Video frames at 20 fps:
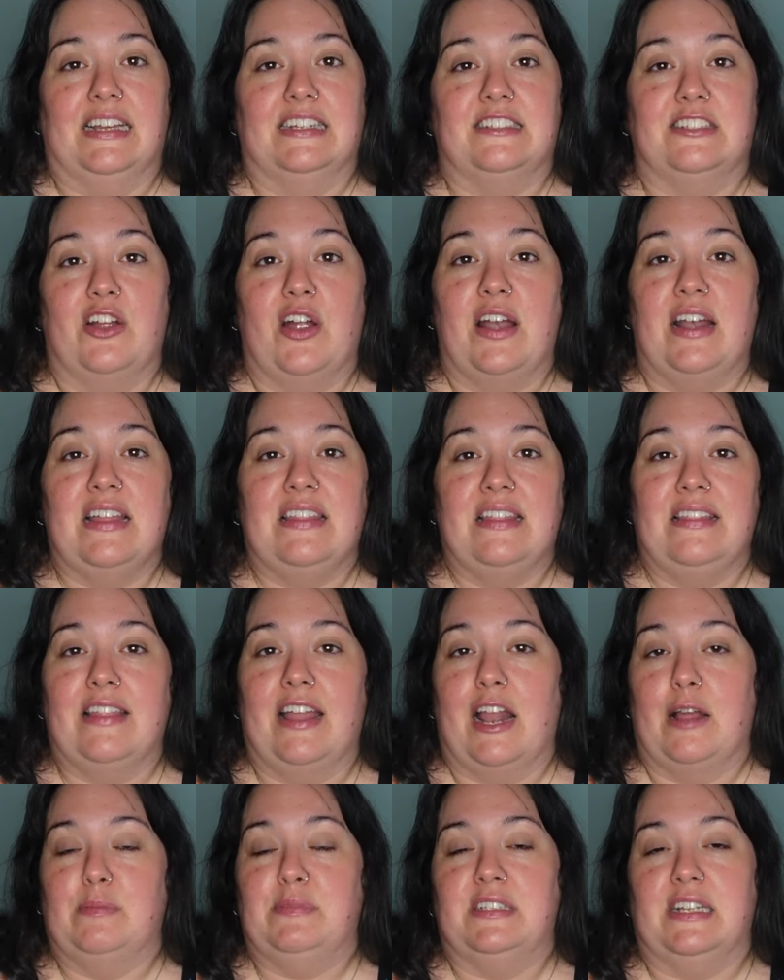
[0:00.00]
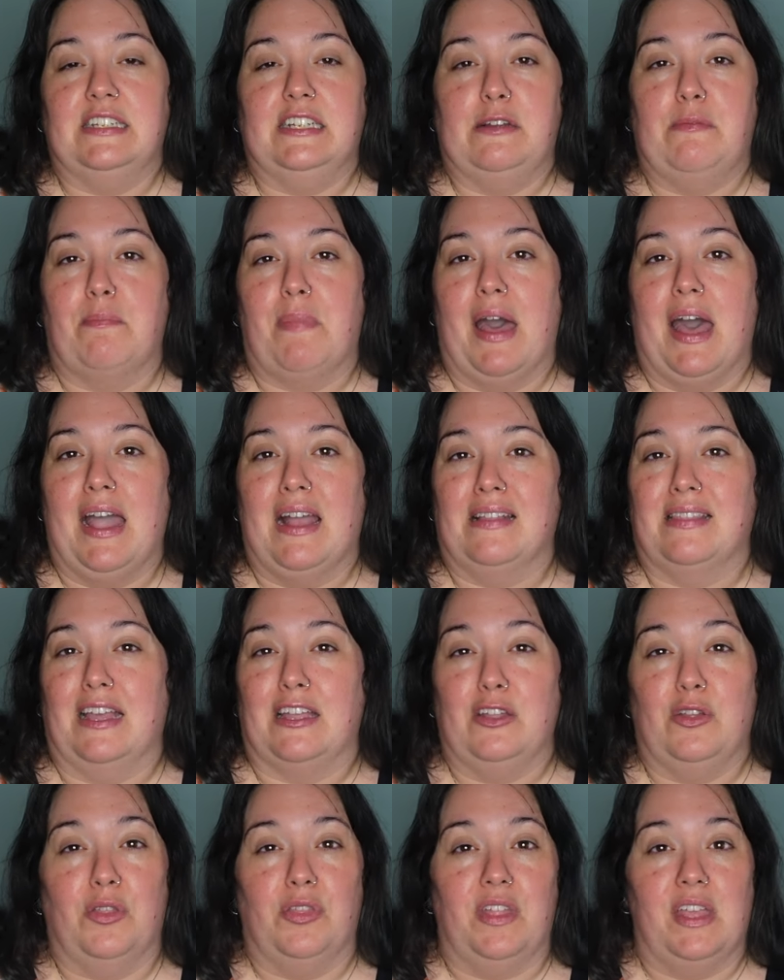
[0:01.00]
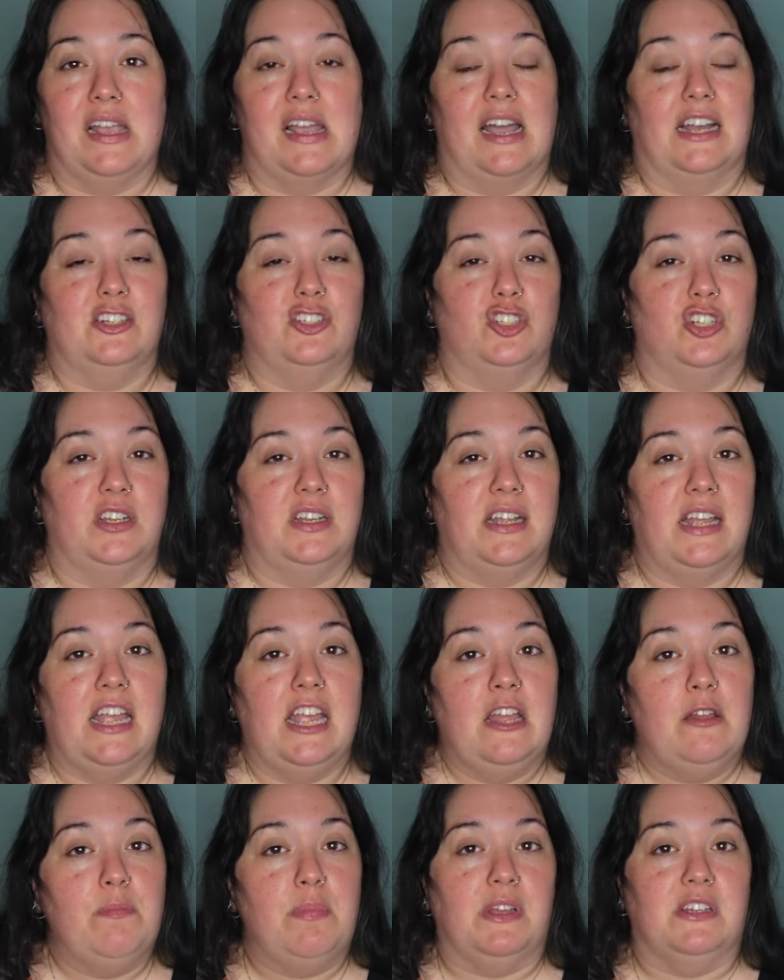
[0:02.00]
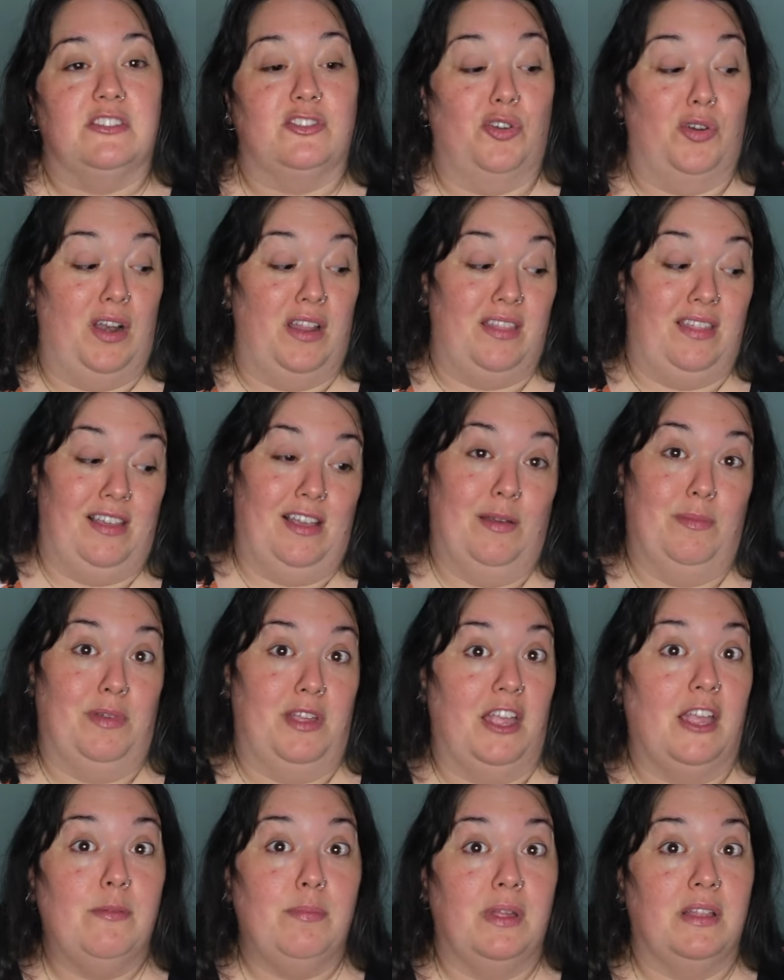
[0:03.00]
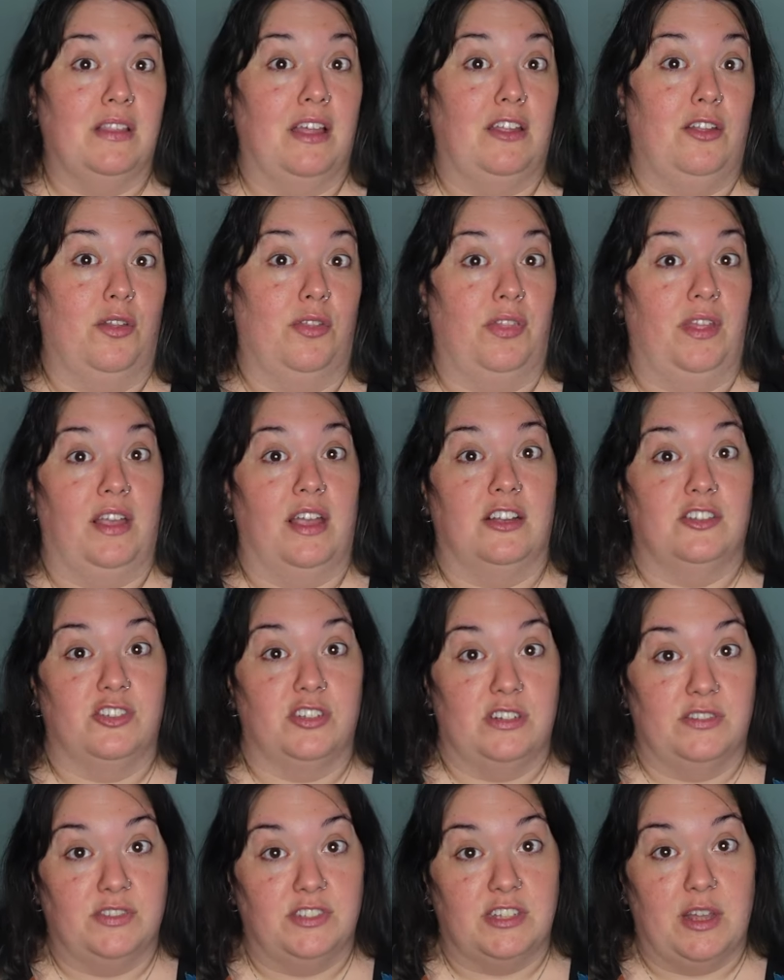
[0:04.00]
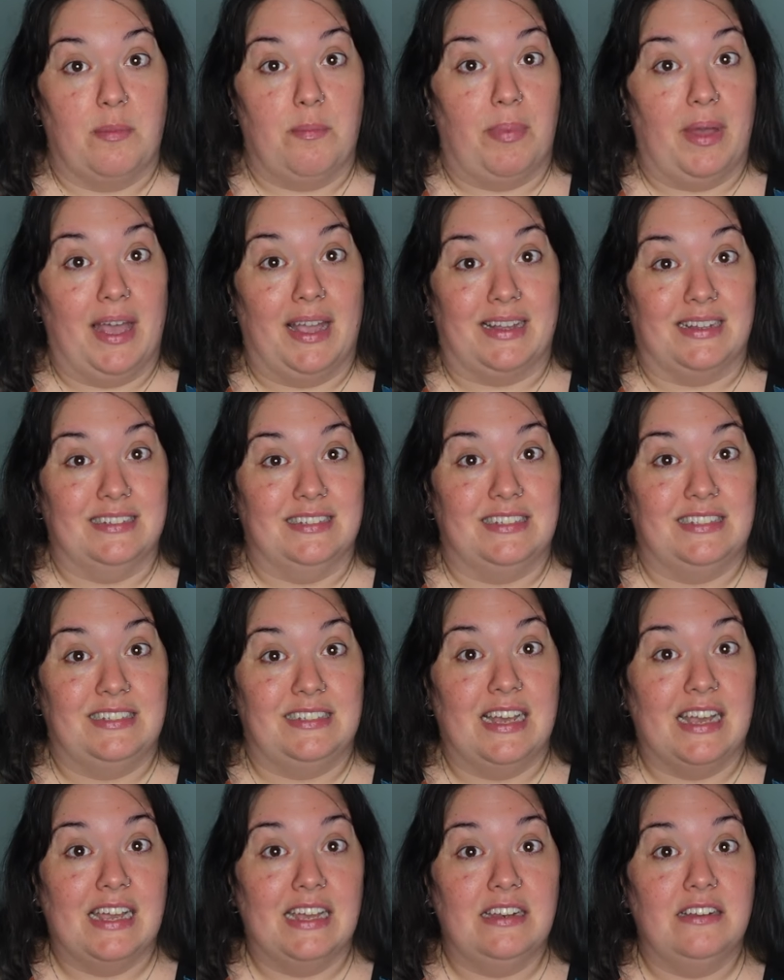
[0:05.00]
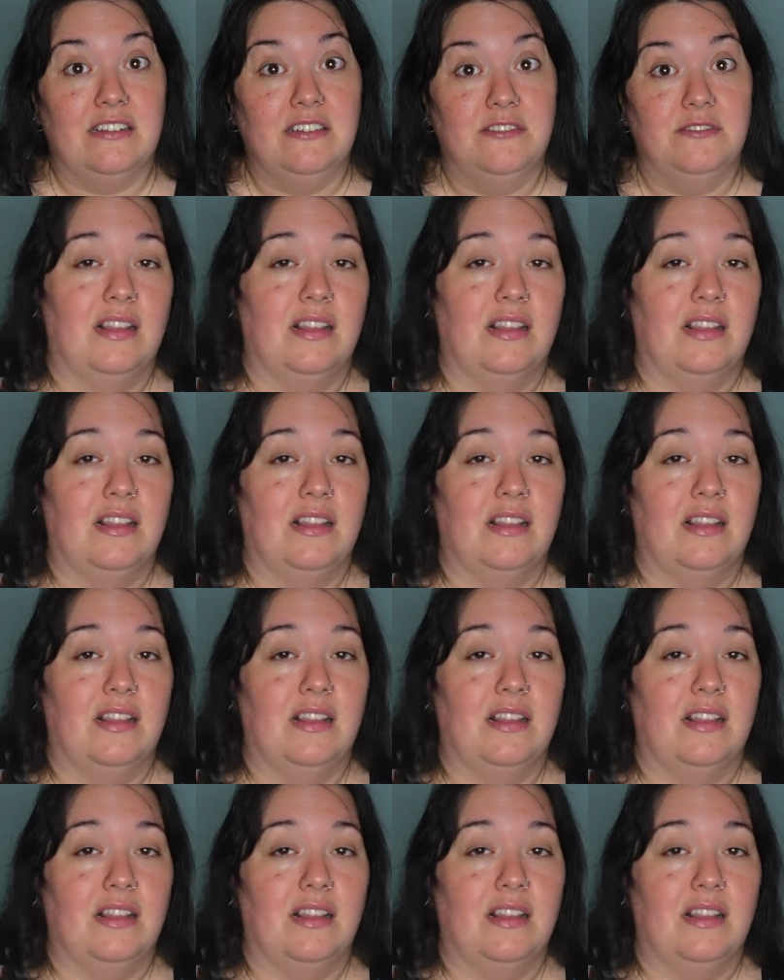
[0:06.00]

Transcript: Is there anything that I'm sending back that you think I should keep? Is there anything I'm keeping that you think I should have sent back instead?